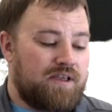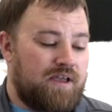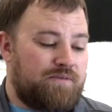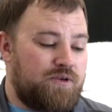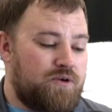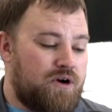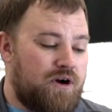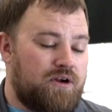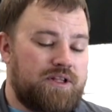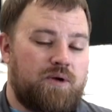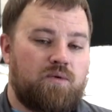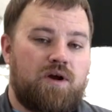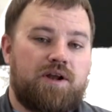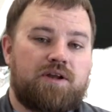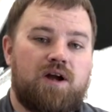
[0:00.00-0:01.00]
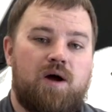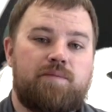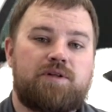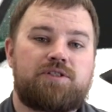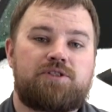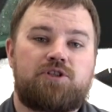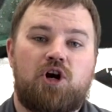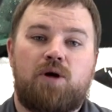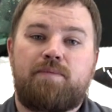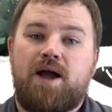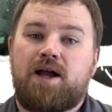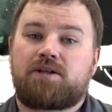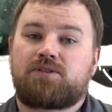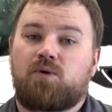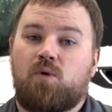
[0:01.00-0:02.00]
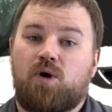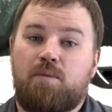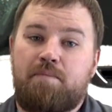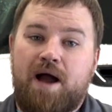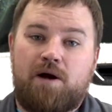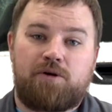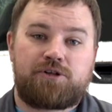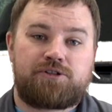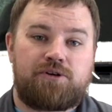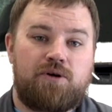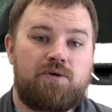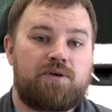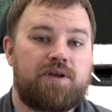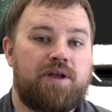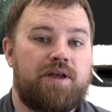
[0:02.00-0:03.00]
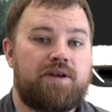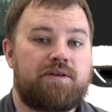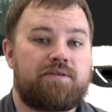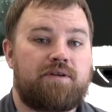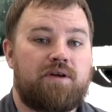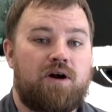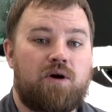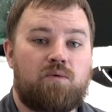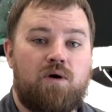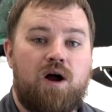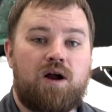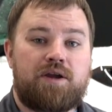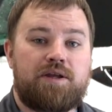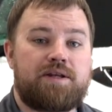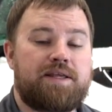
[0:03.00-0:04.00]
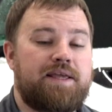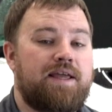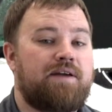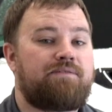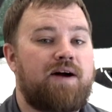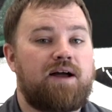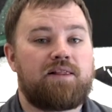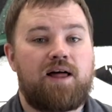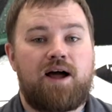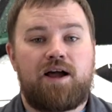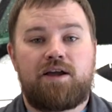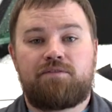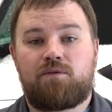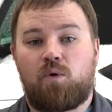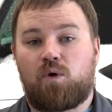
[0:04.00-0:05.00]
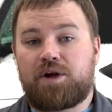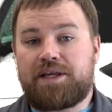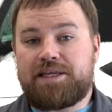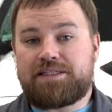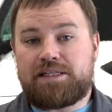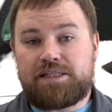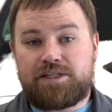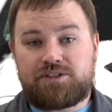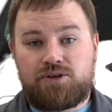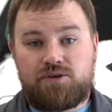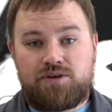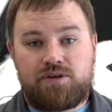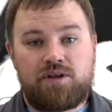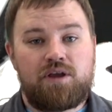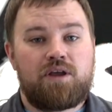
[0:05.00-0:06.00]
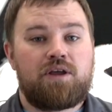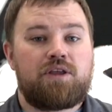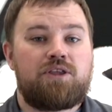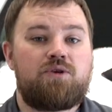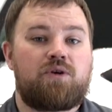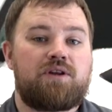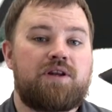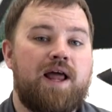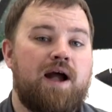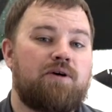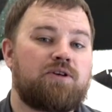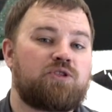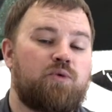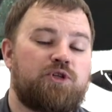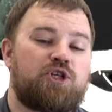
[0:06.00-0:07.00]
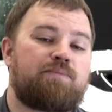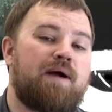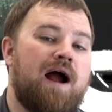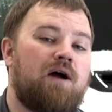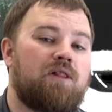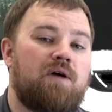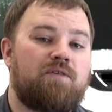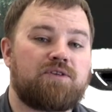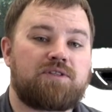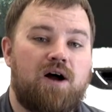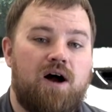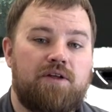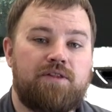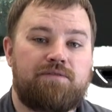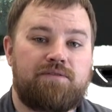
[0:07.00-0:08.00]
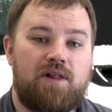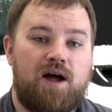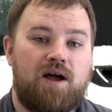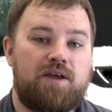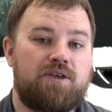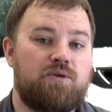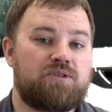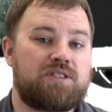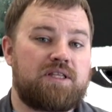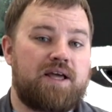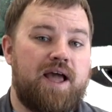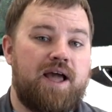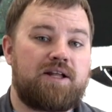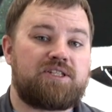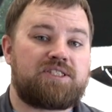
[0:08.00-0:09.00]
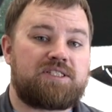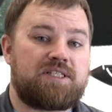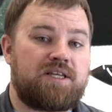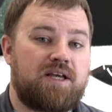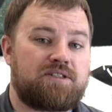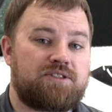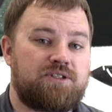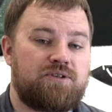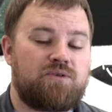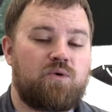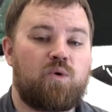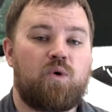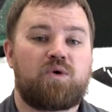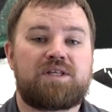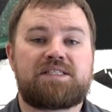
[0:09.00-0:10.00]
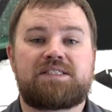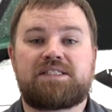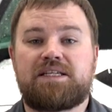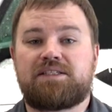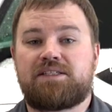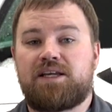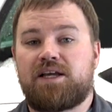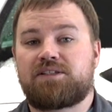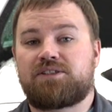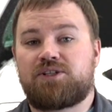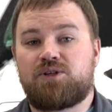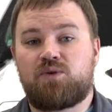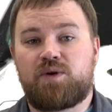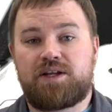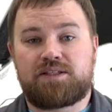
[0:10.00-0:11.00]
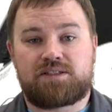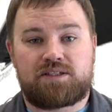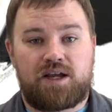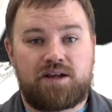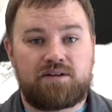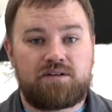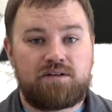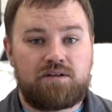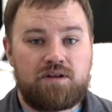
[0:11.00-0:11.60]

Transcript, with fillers: If you currently run a Cummins, Duramax, or a Power Stroke and are rocking E F I Live or Easy Link Tuning, you can now switch your power levels on the fly using the Edge C S two or the C T S two Insight.